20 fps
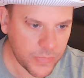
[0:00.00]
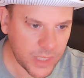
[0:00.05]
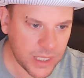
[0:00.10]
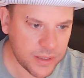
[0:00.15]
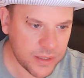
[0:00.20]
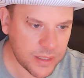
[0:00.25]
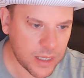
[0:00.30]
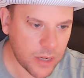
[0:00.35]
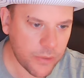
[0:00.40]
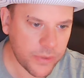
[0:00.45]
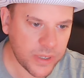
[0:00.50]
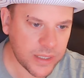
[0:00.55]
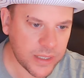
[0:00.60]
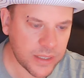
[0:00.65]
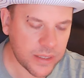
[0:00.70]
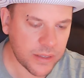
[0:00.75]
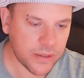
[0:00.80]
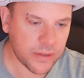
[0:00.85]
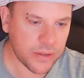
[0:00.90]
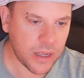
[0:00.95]
So we
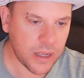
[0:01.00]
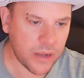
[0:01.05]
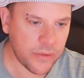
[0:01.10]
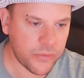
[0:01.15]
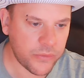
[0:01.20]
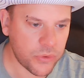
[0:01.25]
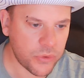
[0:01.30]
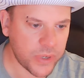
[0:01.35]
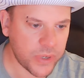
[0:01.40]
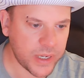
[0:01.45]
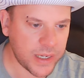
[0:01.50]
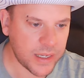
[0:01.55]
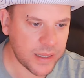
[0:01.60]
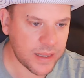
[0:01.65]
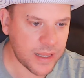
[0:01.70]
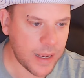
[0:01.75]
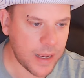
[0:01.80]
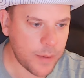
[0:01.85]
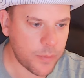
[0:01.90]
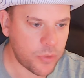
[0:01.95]
just avoid
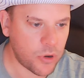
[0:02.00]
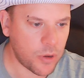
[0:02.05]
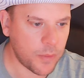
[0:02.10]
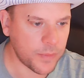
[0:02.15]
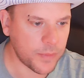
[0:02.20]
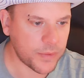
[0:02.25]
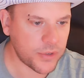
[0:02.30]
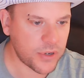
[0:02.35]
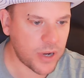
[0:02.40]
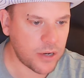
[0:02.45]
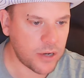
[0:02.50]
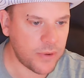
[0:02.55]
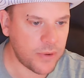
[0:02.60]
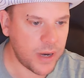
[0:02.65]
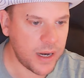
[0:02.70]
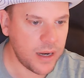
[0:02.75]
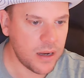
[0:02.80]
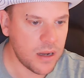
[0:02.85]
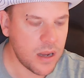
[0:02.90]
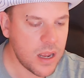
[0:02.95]
that problem straight
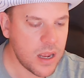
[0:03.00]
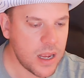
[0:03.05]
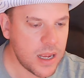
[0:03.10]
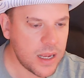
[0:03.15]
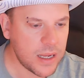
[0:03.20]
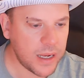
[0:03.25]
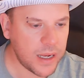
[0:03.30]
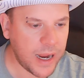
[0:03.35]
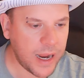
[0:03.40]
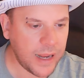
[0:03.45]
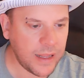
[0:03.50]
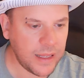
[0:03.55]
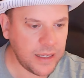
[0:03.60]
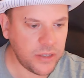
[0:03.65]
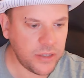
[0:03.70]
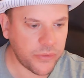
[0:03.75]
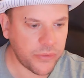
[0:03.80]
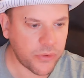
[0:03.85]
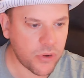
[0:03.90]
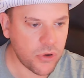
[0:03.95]
away.
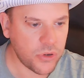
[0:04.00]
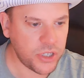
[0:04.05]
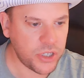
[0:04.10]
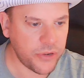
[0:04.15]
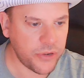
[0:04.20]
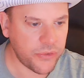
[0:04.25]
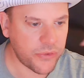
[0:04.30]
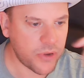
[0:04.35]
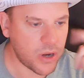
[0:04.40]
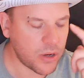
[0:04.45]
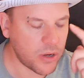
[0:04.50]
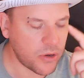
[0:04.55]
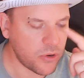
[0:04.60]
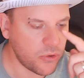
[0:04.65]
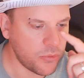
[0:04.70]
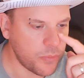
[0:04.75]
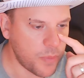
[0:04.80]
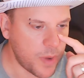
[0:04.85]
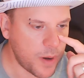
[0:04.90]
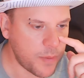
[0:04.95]
Unless, of course, you've got a
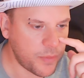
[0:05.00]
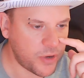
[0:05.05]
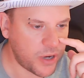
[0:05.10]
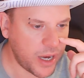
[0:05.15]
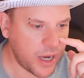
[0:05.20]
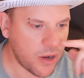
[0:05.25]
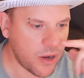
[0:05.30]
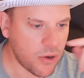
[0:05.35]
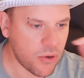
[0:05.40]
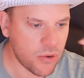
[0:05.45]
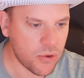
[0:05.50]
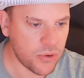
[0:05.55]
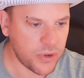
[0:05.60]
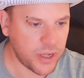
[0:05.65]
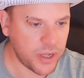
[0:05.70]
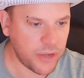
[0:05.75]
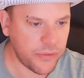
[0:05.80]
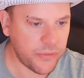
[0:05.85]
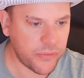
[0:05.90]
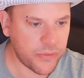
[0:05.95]
good memory, or
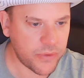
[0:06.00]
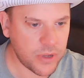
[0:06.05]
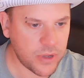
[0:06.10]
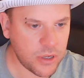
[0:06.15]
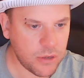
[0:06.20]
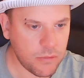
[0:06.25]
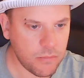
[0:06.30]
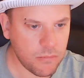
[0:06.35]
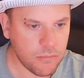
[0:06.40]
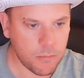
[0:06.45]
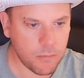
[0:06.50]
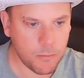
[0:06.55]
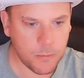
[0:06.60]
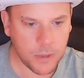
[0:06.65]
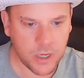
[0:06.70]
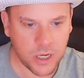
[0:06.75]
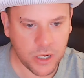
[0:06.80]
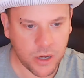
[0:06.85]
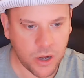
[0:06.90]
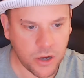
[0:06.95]
you
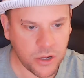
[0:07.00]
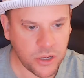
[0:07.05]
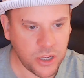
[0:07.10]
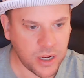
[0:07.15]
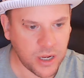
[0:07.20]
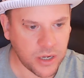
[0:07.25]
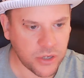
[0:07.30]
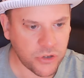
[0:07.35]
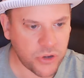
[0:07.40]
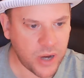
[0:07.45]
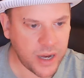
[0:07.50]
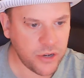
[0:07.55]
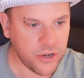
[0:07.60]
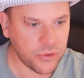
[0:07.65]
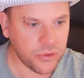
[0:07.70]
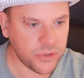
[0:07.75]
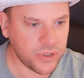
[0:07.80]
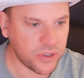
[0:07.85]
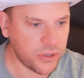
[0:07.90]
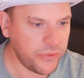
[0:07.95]
can train
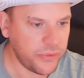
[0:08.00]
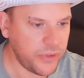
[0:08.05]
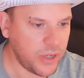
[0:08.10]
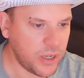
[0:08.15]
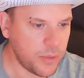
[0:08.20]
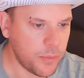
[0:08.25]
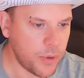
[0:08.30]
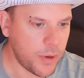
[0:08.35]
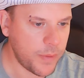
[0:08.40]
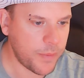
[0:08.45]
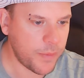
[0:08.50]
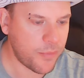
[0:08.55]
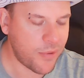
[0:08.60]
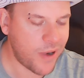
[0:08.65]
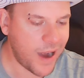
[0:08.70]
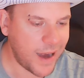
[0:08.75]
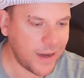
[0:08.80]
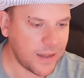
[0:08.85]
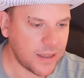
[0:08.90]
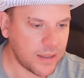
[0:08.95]
yourself. You could probably
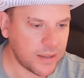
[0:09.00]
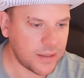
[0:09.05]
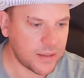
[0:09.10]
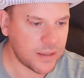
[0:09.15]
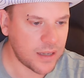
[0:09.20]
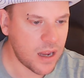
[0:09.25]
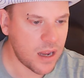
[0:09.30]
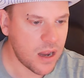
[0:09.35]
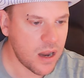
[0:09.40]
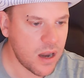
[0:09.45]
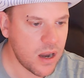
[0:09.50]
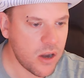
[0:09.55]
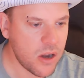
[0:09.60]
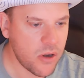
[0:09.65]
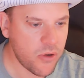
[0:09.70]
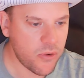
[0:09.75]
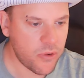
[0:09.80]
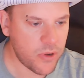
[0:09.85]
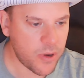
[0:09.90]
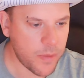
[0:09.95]
practice
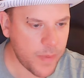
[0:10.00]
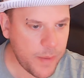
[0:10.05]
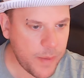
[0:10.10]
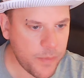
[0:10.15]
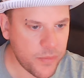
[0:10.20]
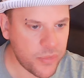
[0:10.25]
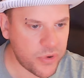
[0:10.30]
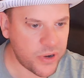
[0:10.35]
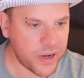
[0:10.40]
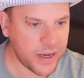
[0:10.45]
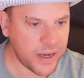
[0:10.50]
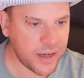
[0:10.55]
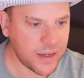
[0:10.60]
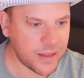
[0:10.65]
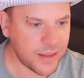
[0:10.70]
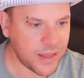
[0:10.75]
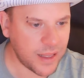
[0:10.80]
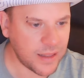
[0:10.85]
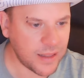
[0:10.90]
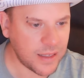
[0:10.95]
remembering
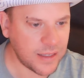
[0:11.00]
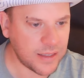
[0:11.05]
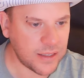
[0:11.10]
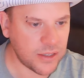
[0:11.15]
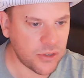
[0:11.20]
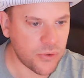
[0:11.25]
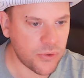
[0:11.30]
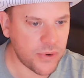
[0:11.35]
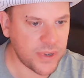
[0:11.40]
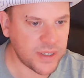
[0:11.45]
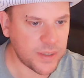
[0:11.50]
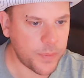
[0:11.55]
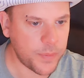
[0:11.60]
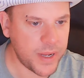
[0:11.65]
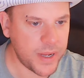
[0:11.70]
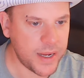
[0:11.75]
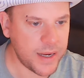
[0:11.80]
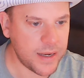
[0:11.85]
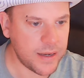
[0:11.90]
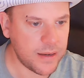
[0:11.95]
that this is always a
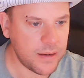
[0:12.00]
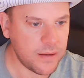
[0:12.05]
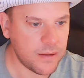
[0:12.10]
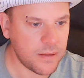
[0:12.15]
pin.